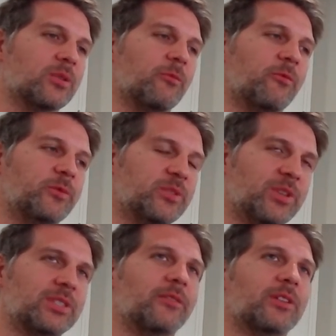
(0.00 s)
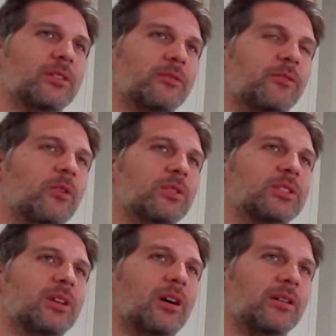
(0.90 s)
specifically
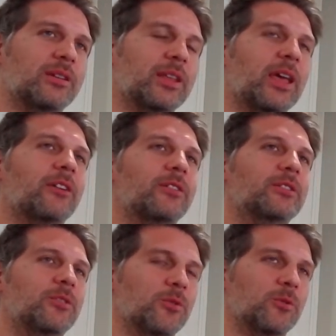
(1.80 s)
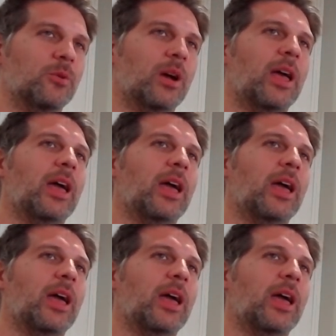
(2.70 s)
focused on telling you